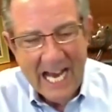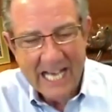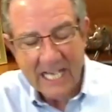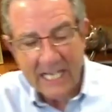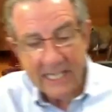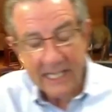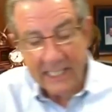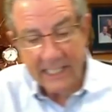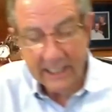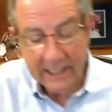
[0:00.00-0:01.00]
And I
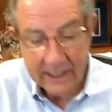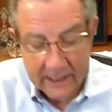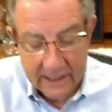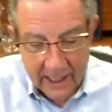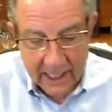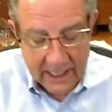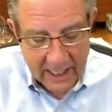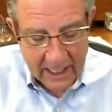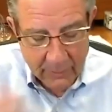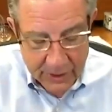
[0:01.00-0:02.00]
think, and
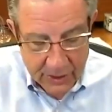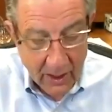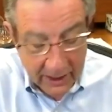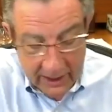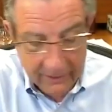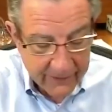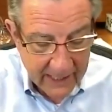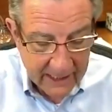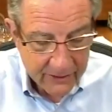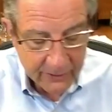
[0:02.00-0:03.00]
I was talking, in
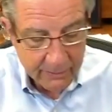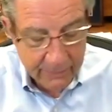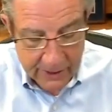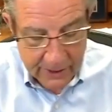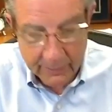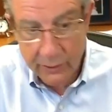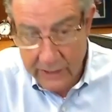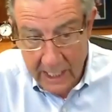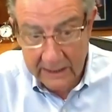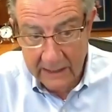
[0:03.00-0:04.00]
fact, to somebody who's
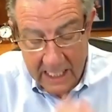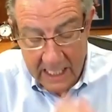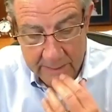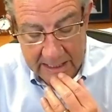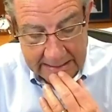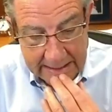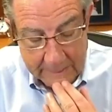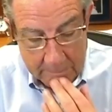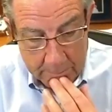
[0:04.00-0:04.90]
got a lot of money,